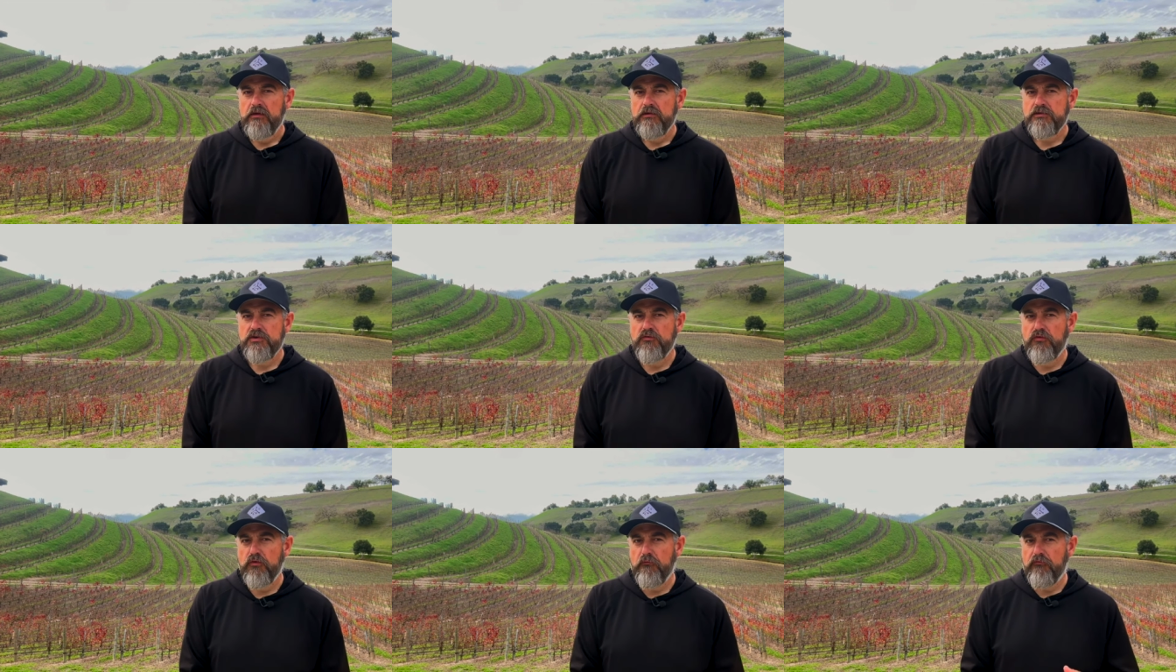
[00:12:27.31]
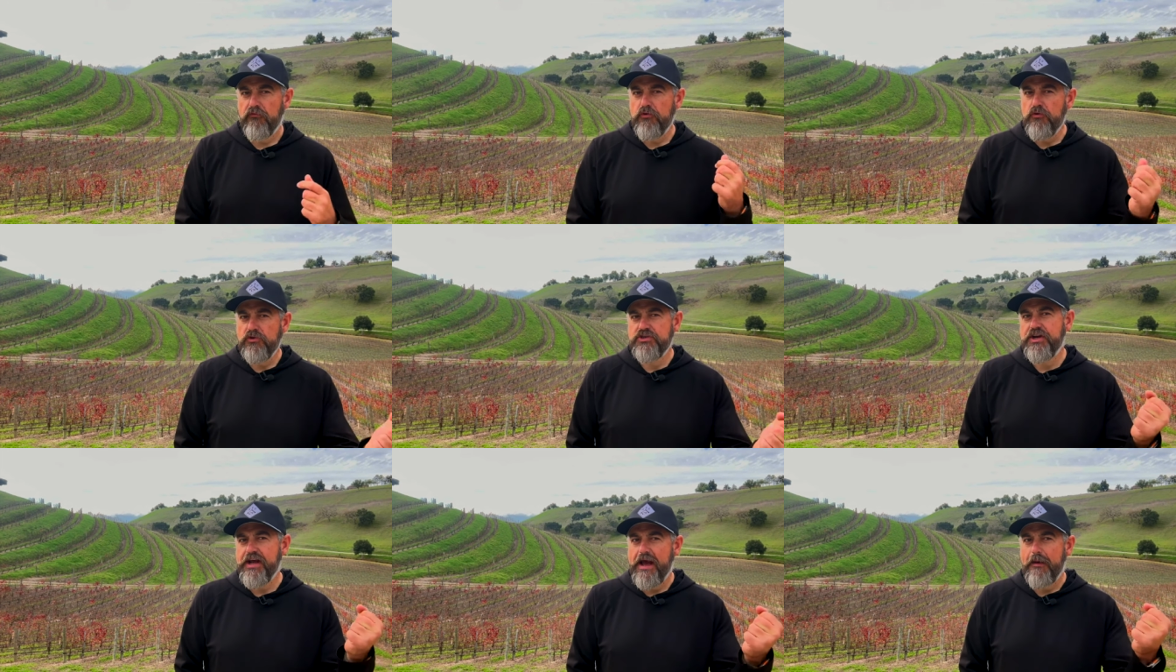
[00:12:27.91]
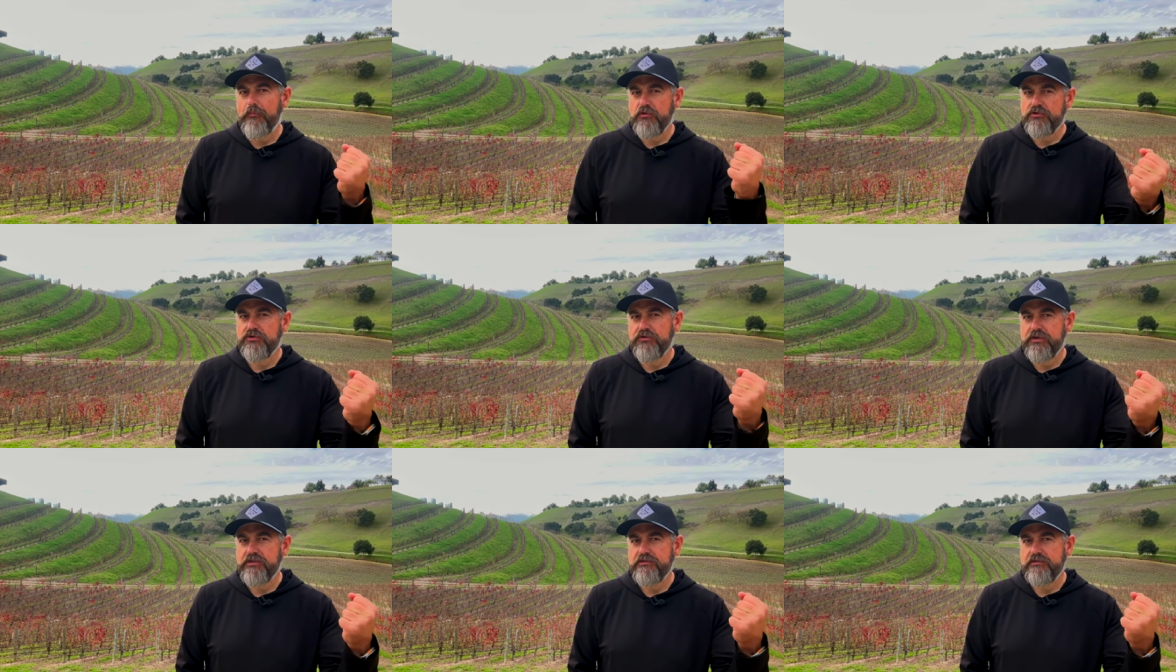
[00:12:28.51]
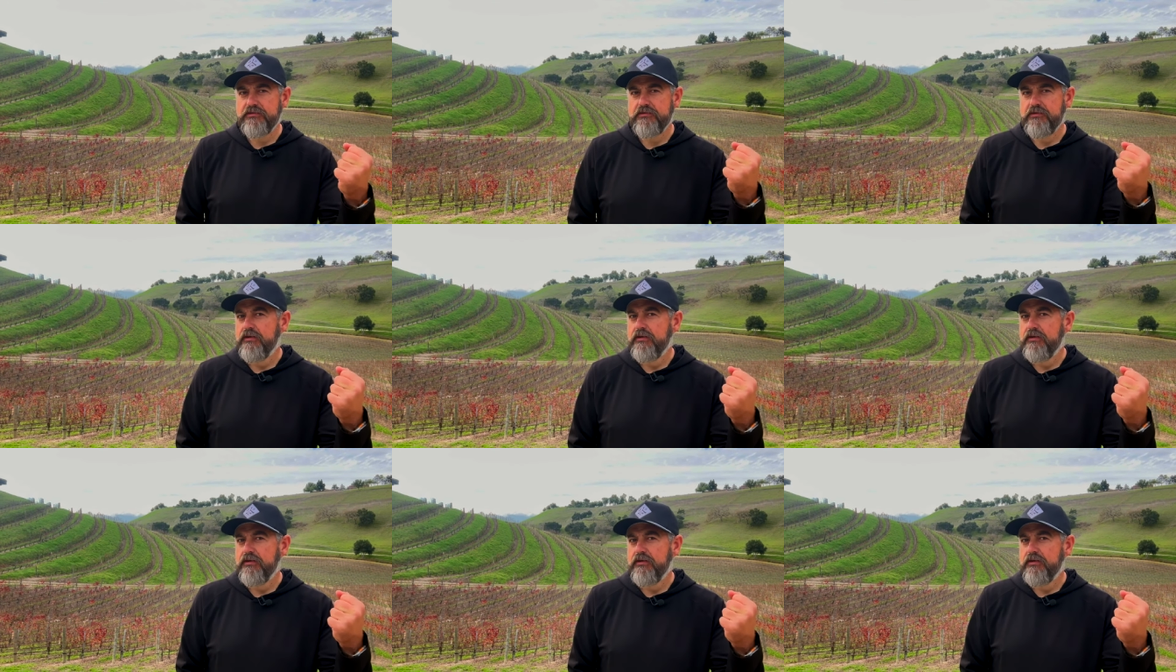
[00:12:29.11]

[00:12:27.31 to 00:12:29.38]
So from Fuji apple trees